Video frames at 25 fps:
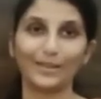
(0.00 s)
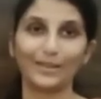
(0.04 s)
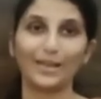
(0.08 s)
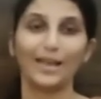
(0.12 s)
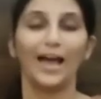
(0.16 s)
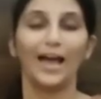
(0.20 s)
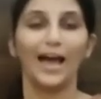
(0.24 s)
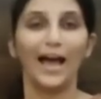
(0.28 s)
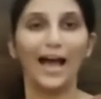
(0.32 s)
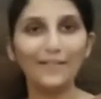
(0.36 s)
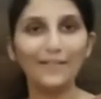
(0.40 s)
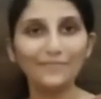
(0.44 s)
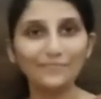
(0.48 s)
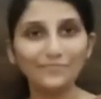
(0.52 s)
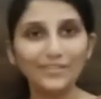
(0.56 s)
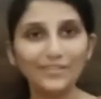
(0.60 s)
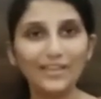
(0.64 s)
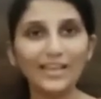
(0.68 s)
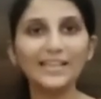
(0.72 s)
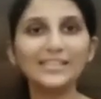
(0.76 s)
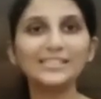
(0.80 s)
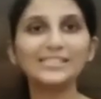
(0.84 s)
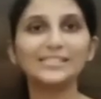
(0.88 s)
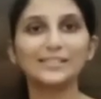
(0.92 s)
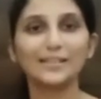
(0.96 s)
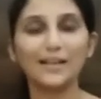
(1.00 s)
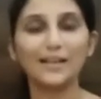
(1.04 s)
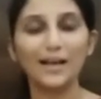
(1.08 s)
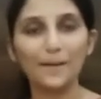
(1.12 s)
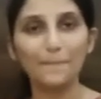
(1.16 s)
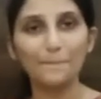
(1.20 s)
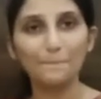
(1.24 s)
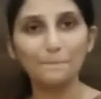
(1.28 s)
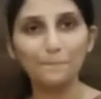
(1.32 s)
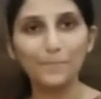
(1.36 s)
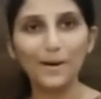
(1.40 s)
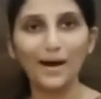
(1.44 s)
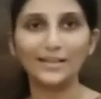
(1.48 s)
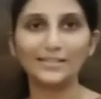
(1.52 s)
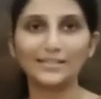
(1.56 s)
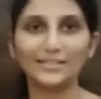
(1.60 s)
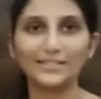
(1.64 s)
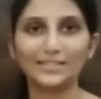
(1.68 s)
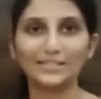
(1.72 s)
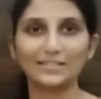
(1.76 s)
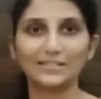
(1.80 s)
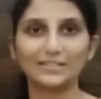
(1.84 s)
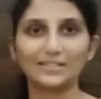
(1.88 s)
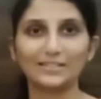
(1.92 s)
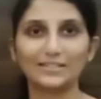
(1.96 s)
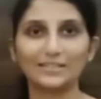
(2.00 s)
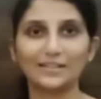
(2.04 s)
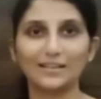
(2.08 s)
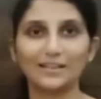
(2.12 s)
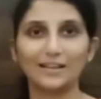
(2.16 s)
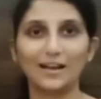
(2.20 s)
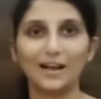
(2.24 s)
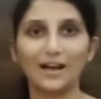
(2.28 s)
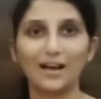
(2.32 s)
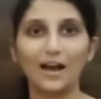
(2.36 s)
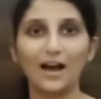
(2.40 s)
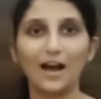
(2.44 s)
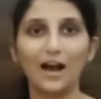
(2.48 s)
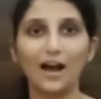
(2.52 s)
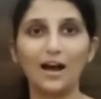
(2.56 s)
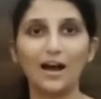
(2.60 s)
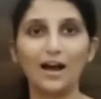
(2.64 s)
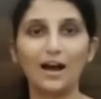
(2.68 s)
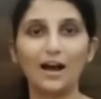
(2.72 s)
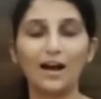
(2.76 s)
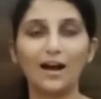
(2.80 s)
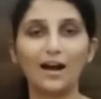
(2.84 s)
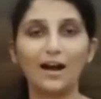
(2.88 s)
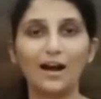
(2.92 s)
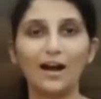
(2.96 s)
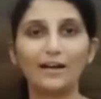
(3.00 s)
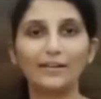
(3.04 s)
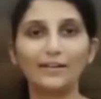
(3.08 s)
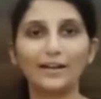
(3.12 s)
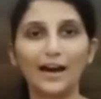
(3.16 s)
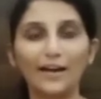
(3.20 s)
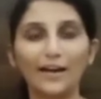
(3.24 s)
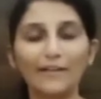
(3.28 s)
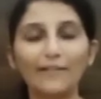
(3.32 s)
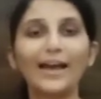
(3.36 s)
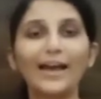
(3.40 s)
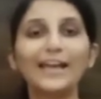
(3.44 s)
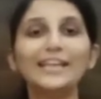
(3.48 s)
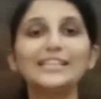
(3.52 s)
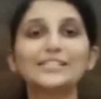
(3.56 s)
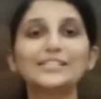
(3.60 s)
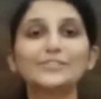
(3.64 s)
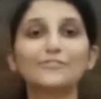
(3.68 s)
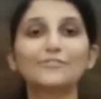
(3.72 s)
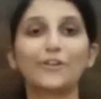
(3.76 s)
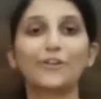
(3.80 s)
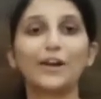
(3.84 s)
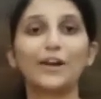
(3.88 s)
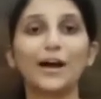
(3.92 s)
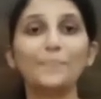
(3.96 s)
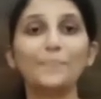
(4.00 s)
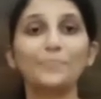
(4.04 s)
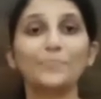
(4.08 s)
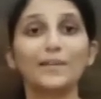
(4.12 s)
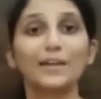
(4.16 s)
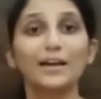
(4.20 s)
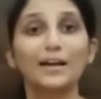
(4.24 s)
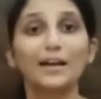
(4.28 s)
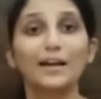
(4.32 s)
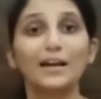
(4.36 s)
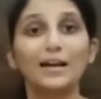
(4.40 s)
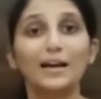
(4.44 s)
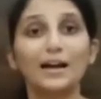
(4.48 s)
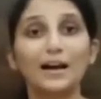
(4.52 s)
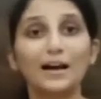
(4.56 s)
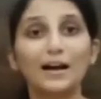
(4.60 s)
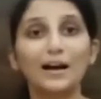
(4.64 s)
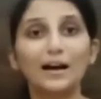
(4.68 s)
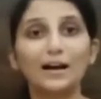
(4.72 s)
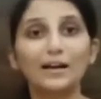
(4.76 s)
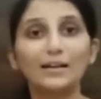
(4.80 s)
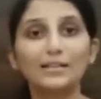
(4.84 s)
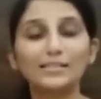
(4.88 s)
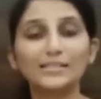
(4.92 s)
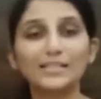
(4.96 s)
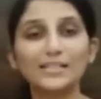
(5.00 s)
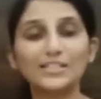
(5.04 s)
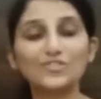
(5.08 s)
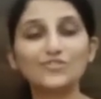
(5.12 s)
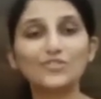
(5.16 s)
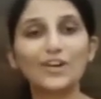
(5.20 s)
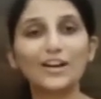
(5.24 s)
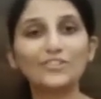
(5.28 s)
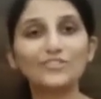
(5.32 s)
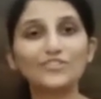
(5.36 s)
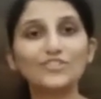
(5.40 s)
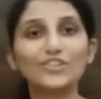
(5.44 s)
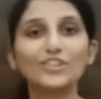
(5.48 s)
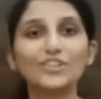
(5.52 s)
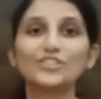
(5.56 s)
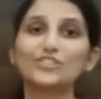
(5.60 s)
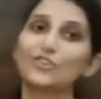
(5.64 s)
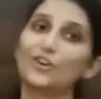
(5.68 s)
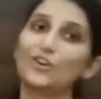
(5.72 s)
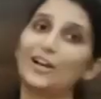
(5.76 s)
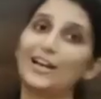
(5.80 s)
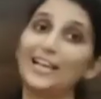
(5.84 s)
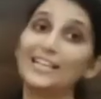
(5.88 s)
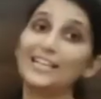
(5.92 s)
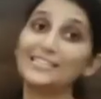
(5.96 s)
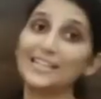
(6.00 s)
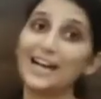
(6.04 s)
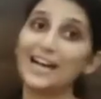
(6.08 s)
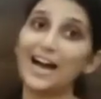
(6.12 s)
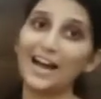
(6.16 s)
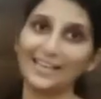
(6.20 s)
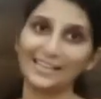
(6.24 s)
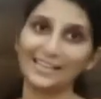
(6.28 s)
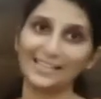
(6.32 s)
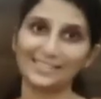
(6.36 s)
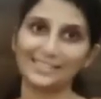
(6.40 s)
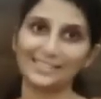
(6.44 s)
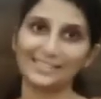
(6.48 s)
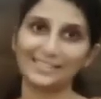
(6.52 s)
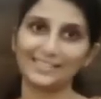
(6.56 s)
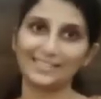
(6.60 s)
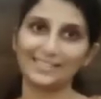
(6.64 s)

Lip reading: And these buds arise from the structures called as eyes.